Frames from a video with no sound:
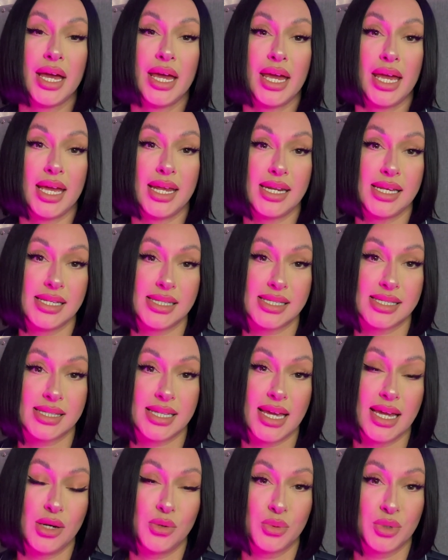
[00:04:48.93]
and he
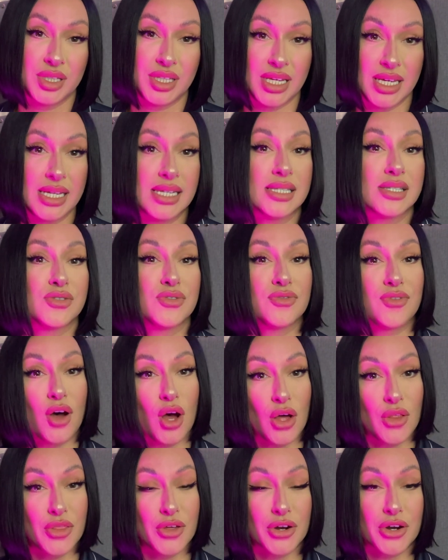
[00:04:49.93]
stayed with his
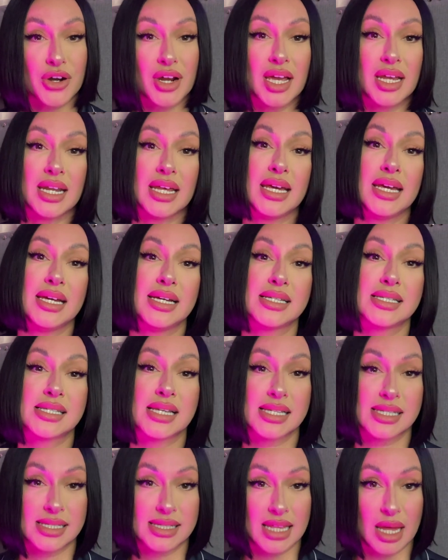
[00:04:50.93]
father and his
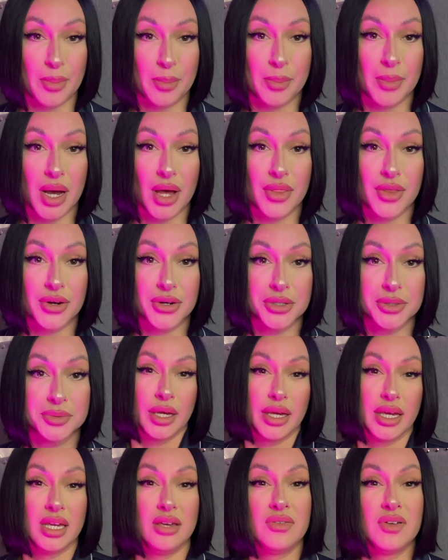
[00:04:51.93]
stepmother.
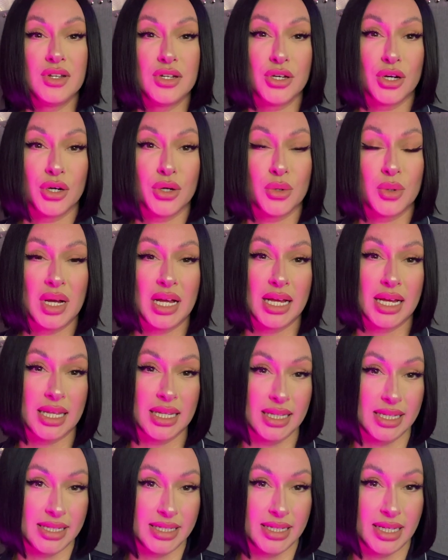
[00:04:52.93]
Even though
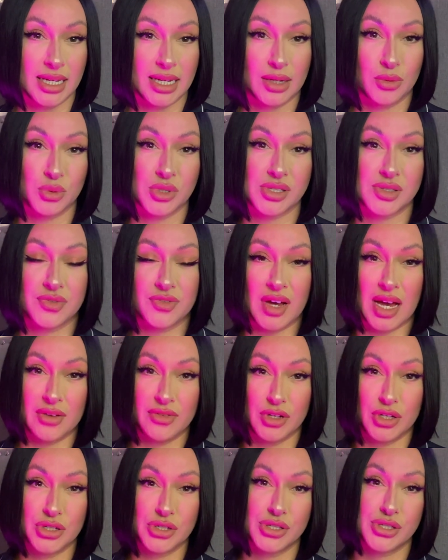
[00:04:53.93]
Linda was
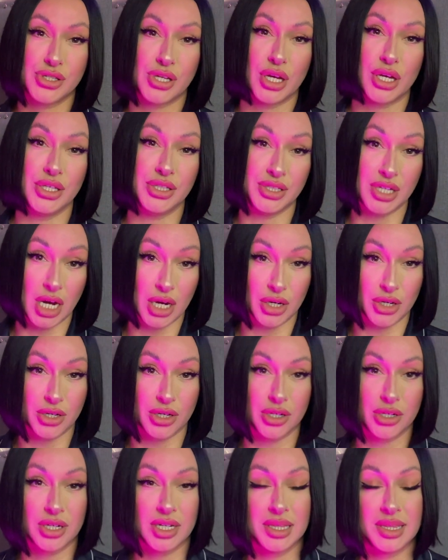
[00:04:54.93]
5 years
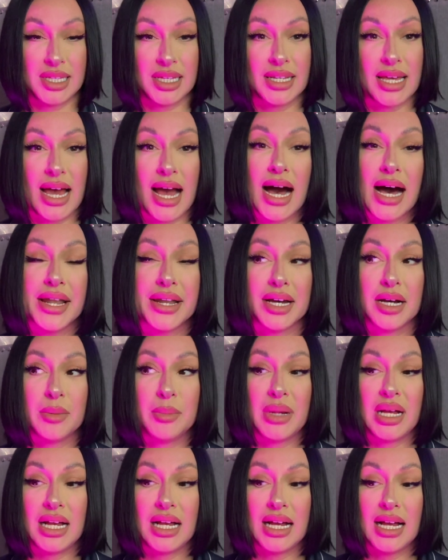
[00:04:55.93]
younger than
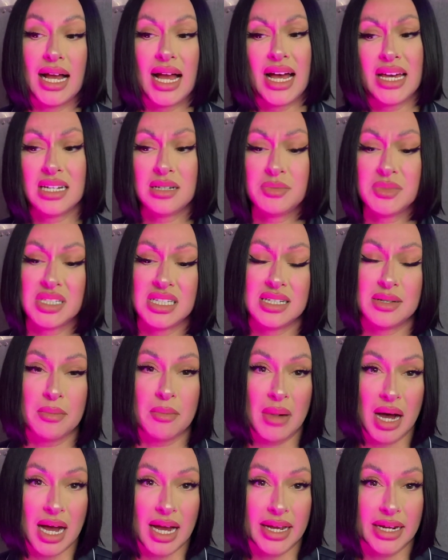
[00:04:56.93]
Adam, Adam didn't
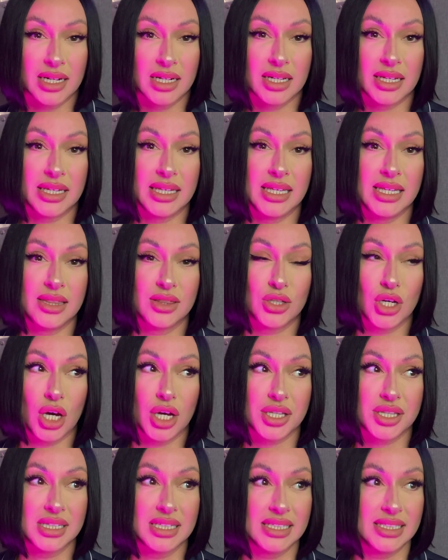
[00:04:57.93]
mind. He
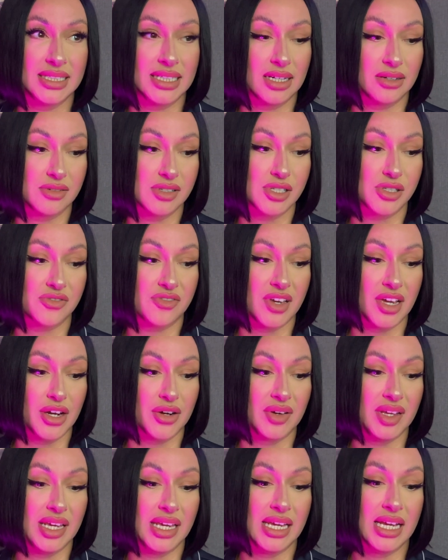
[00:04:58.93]
thought Linda was
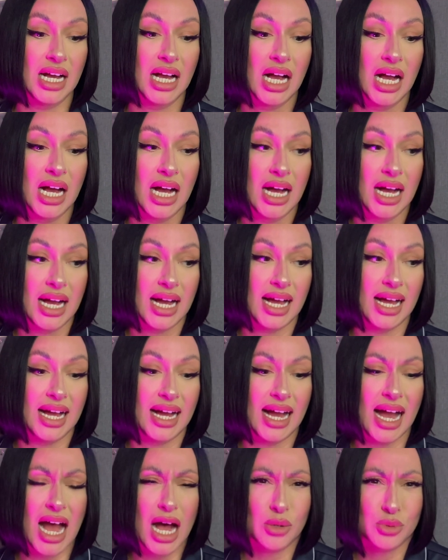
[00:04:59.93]
very
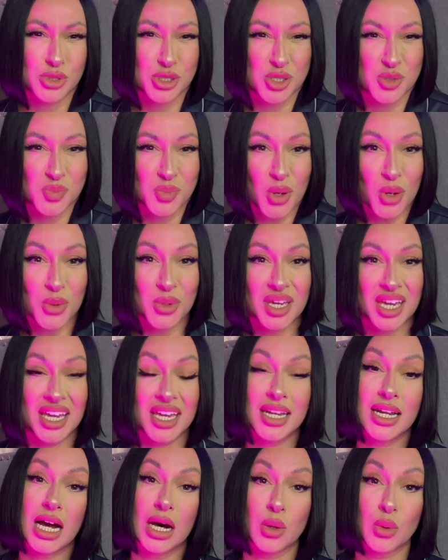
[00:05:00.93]

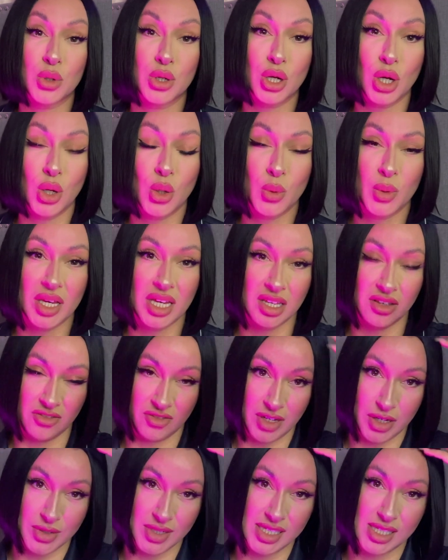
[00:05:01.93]
outspoken, outgoing,
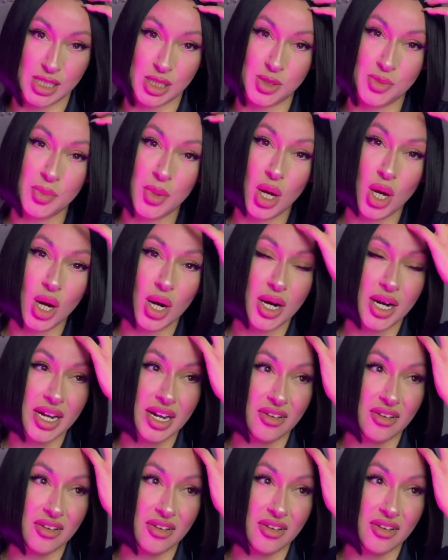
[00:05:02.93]
very smart,